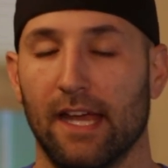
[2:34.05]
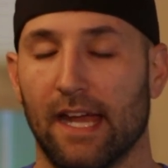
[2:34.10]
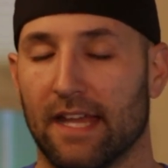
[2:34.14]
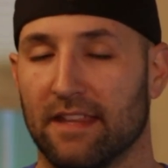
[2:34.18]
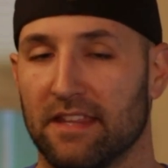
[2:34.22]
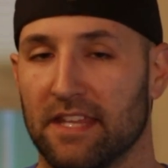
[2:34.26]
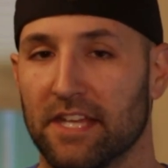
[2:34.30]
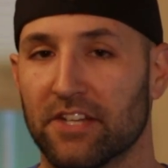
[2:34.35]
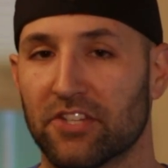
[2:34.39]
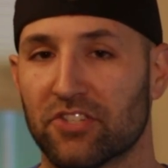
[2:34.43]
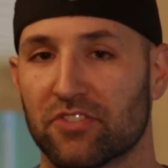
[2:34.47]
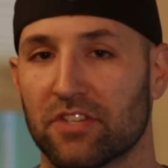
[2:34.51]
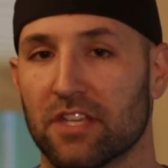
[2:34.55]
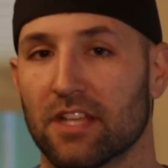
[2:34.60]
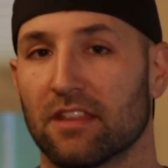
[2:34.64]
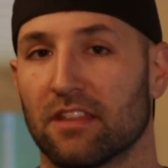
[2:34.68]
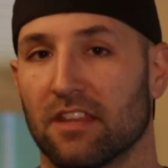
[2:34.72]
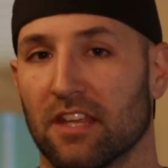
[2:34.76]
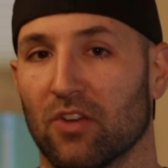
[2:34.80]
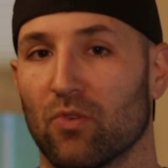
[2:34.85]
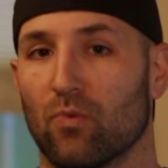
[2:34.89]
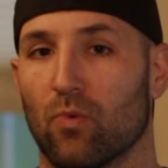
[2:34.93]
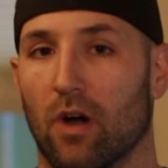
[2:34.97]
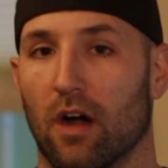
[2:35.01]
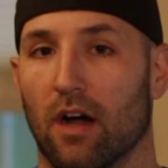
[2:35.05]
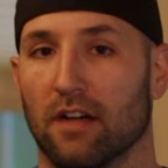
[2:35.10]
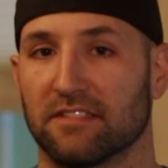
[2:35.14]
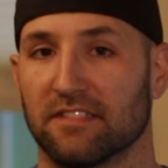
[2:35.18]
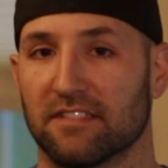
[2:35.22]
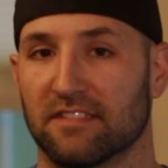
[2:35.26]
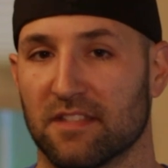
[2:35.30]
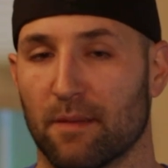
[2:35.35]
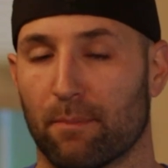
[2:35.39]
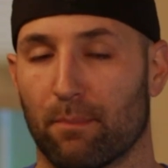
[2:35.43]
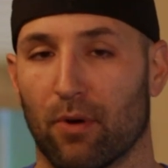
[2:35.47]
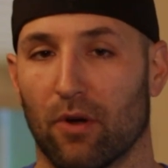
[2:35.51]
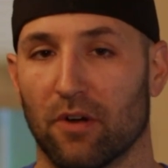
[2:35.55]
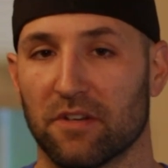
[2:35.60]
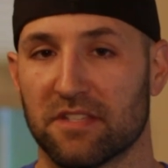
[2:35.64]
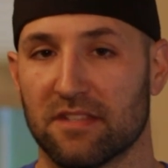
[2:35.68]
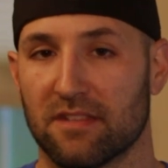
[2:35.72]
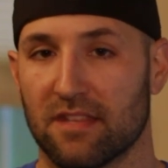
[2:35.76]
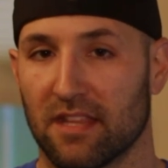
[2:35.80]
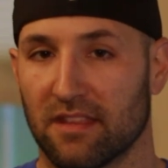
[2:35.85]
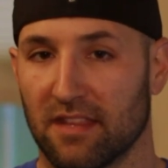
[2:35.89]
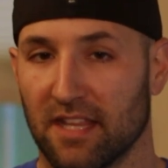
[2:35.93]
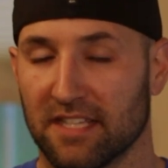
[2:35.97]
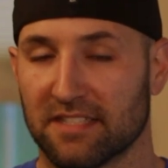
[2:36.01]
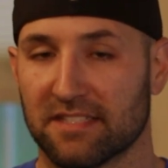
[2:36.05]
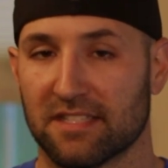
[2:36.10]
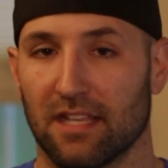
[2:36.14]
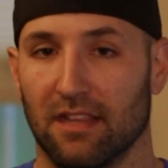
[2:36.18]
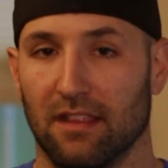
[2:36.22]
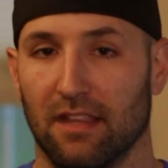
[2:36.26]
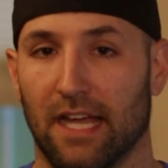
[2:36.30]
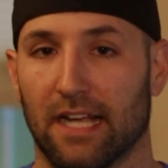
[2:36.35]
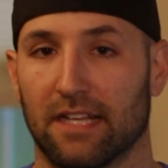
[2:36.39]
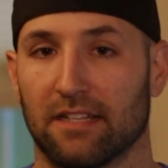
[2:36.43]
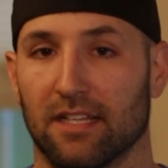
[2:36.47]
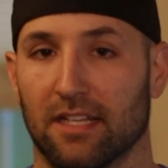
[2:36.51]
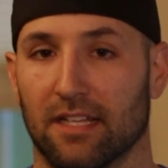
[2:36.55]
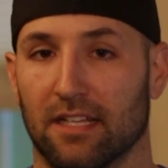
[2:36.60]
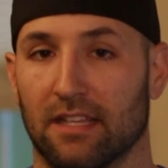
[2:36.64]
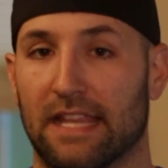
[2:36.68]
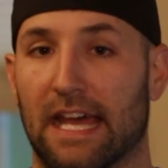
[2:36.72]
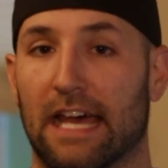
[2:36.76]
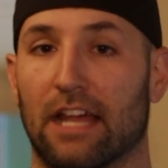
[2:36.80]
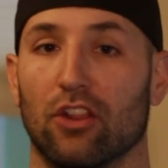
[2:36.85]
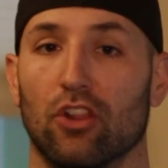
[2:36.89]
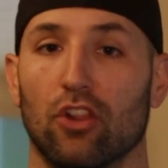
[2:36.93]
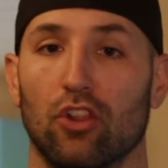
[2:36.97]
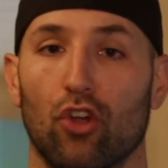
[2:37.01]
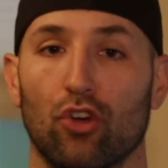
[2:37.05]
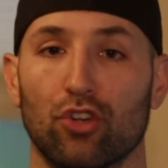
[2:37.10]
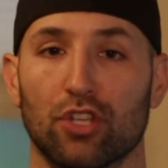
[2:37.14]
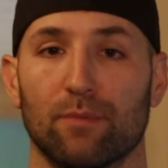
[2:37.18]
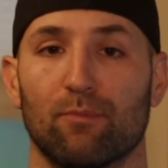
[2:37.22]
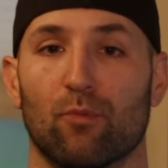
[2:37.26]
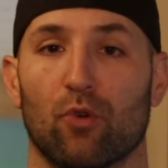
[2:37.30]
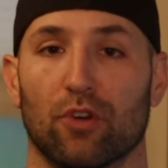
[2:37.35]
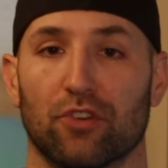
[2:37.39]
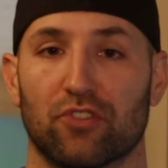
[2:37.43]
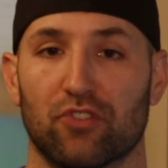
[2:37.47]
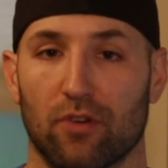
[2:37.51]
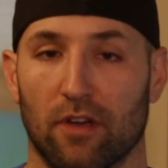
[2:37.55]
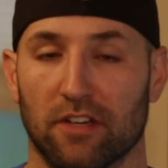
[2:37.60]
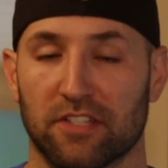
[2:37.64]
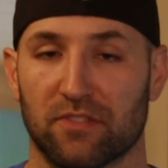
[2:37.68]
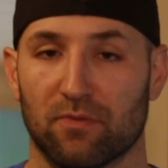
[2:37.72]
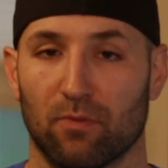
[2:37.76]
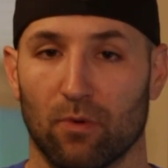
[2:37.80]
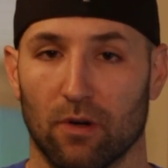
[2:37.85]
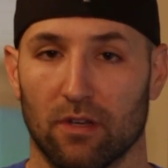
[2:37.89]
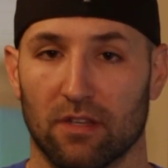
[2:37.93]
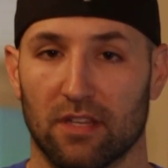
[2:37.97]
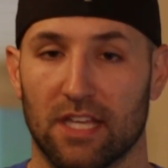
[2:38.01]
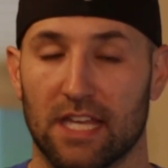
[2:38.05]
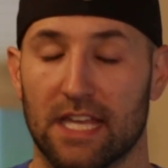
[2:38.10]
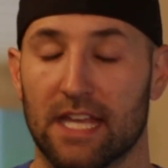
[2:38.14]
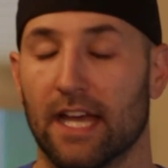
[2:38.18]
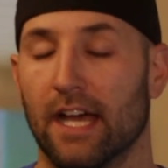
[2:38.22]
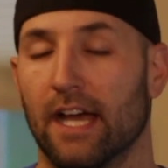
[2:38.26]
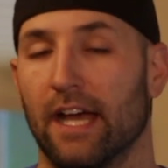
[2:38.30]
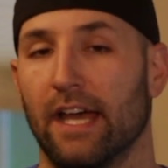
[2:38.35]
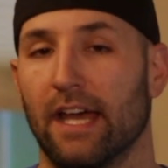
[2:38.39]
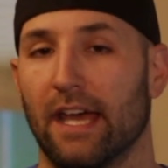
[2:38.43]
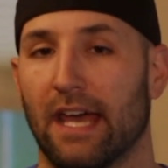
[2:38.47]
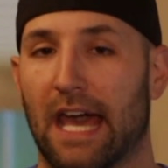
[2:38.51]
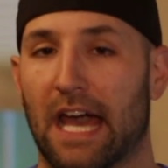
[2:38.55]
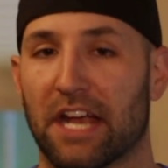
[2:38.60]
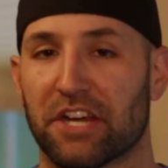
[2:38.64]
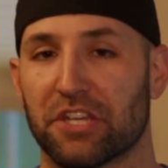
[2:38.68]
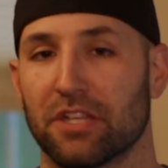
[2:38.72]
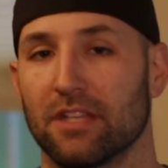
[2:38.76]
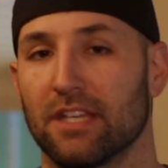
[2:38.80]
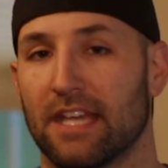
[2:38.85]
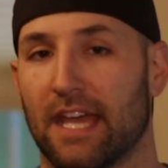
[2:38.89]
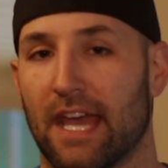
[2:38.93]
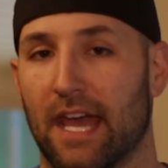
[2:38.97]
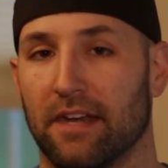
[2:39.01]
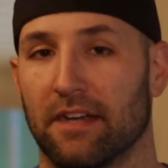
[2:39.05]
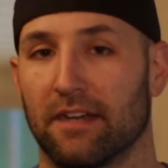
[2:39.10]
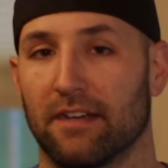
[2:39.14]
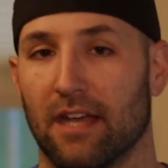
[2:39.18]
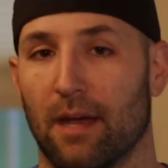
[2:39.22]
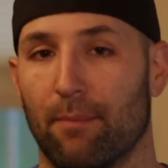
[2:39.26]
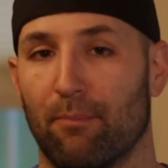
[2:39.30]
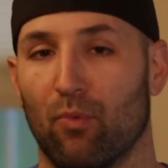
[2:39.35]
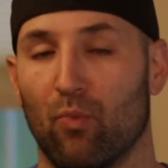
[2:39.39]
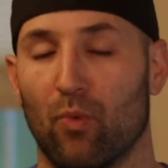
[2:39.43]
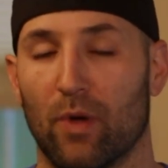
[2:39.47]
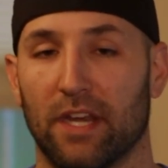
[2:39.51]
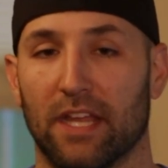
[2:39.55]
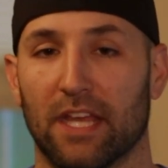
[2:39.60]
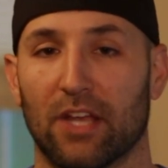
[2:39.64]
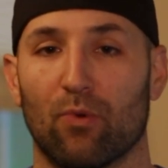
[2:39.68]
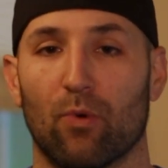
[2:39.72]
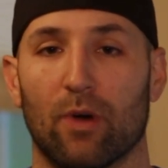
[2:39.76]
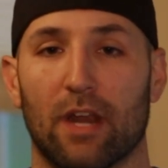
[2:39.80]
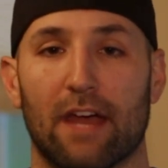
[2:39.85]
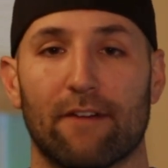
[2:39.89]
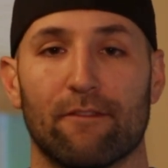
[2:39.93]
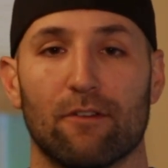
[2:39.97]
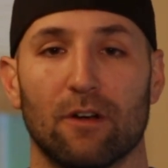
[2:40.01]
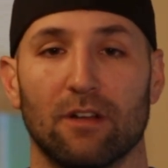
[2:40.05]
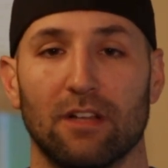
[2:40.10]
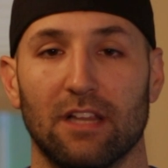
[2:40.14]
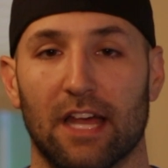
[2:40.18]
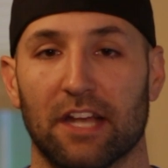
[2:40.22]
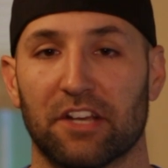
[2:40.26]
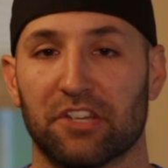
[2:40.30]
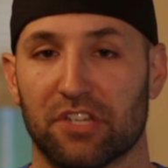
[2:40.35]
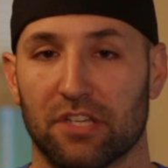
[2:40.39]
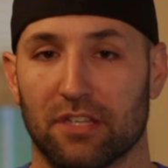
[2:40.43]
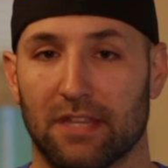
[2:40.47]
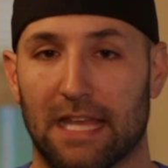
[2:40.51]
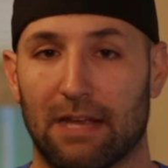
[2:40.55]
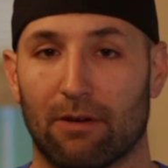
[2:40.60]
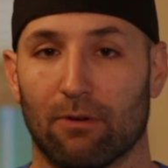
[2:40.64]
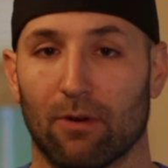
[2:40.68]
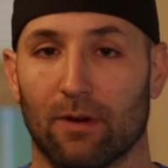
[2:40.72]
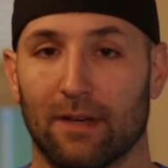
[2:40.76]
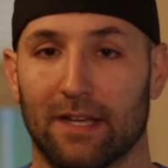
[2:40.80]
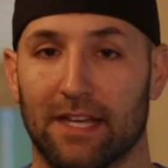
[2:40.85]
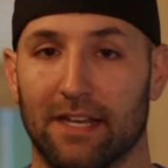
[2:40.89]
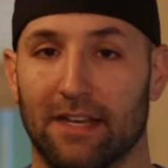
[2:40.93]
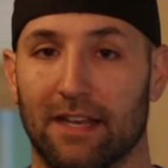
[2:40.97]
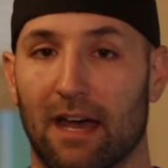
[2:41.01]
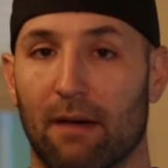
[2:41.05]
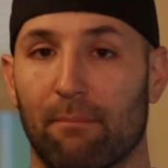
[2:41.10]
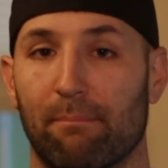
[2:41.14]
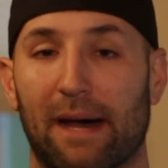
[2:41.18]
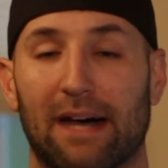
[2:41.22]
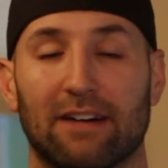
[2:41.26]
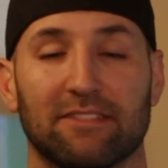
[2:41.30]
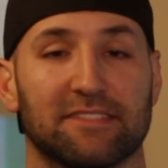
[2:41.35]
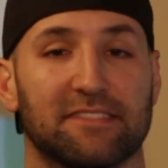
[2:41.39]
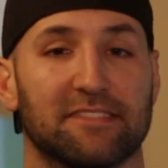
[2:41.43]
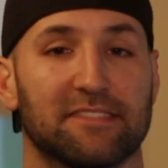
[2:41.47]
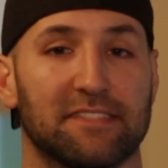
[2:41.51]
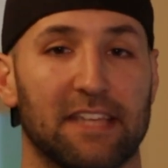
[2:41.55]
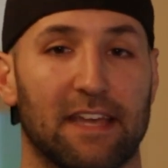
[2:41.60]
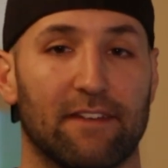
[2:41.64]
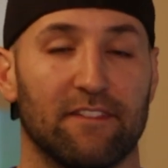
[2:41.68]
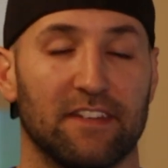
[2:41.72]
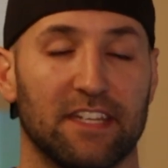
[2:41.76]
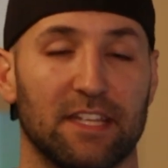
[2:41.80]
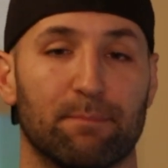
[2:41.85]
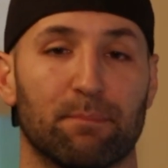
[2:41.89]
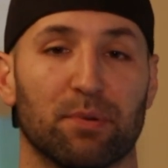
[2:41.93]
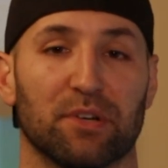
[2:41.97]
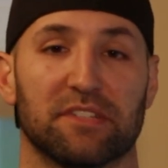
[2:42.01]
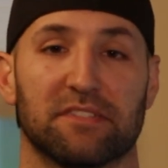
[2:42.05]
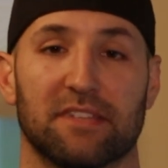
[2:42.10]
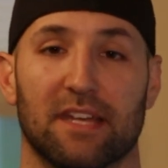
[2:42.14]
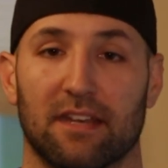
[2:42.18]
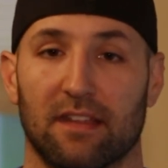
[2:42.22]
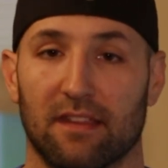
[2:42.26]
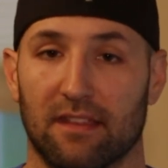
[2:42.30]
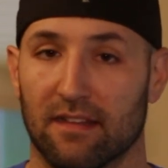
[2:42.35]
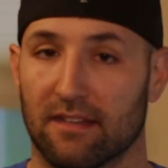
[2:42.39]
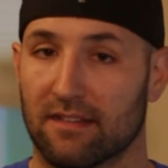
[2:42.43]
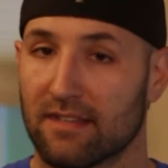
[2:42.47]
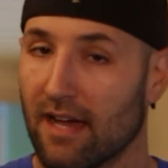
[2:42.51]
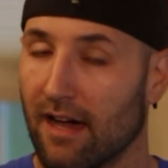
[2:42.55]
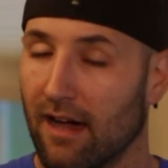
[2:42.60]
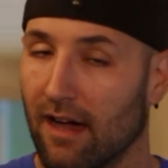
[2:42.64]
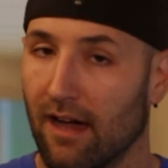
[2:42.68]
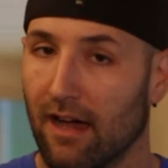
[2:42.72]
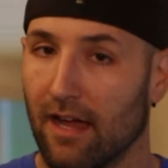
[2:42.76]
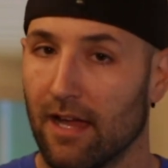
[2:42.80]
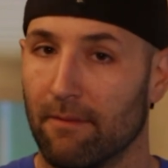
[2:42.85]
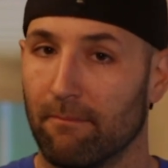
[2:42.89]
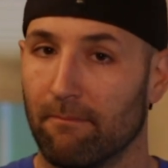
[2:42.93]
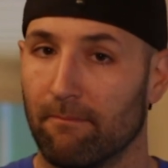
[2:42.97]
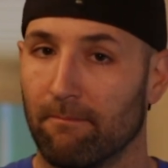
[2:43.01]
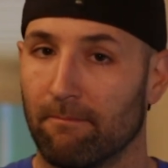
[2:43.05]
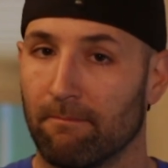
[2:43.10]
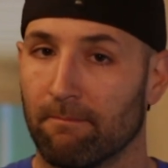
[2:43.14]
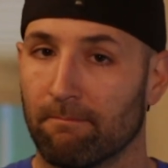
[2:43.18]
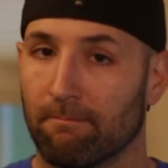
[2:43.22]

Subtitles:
And the interesting thing was, is the person that they selected that looked more trustworthy actually ended up winning whatever election they were in about 70% of the time.